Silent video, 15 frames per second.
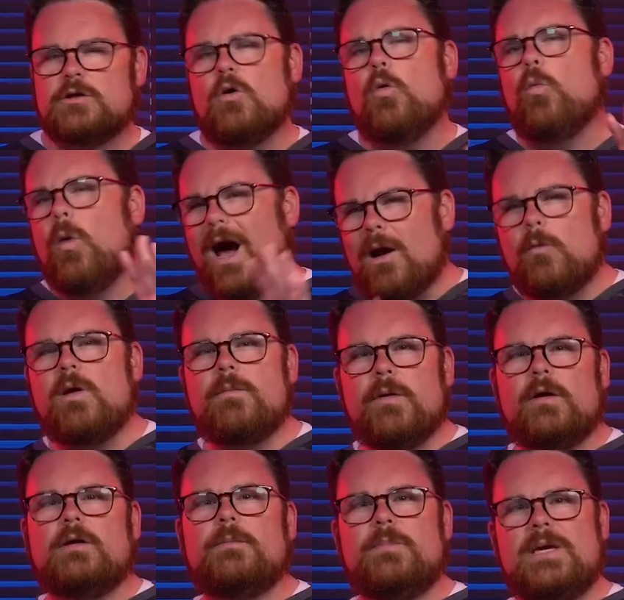So why don't we
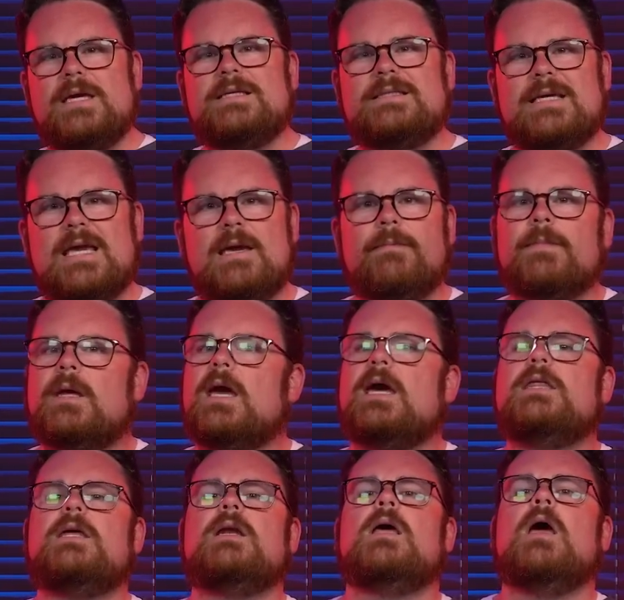build a PC
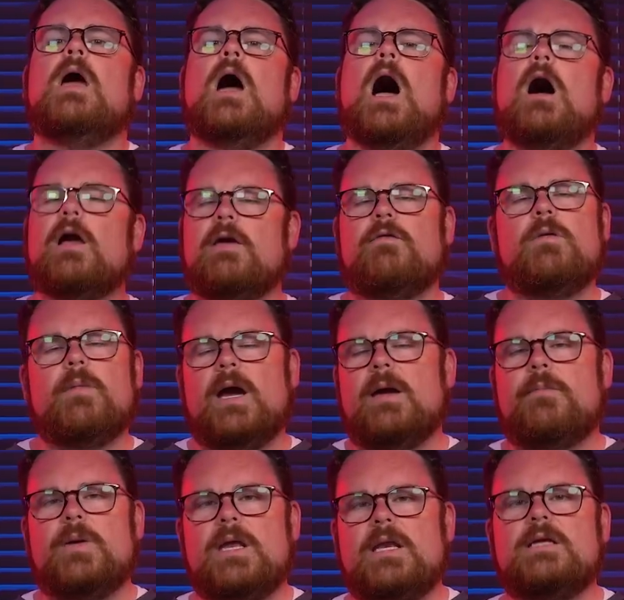and then I'll give you my
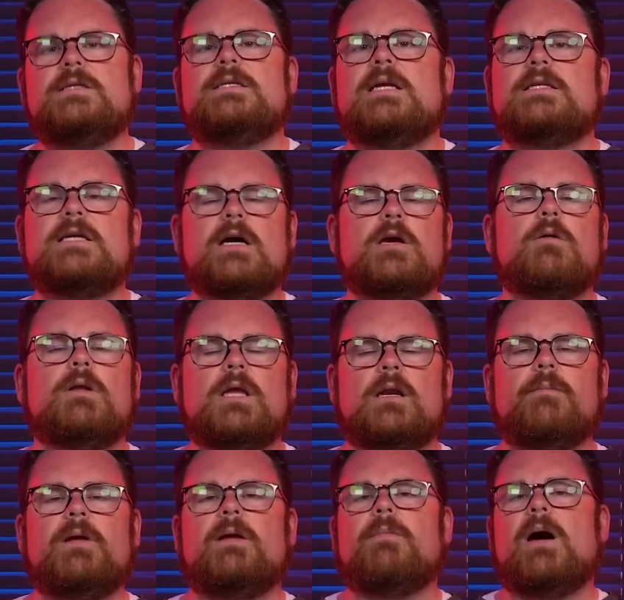opinions and tell you a
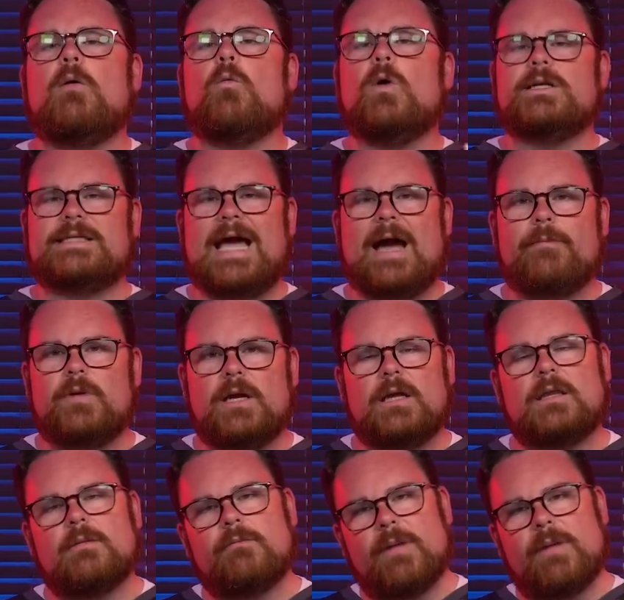little bit about what's happening in the